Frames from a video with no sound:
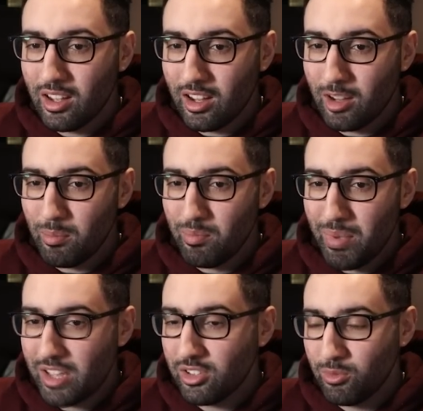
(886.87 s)
uh,
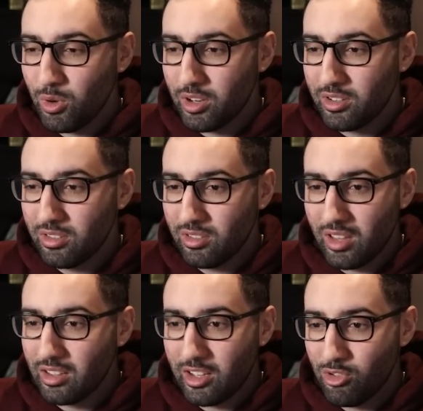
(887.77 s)
best of one
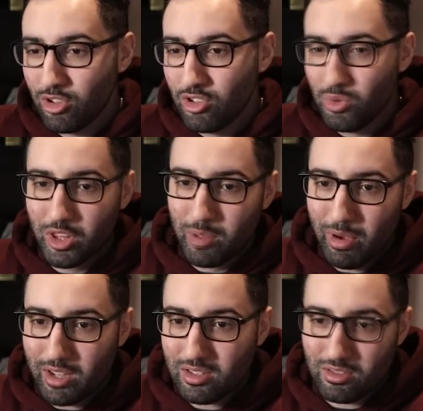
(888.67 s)
thing that you can do on the
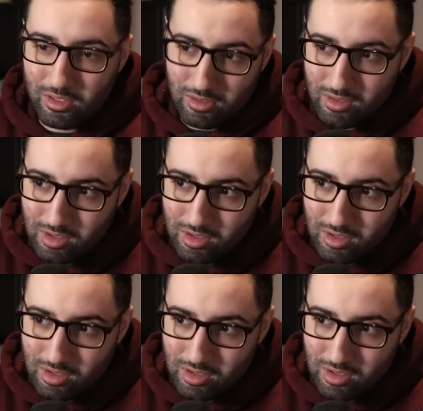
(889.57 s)
bus, although,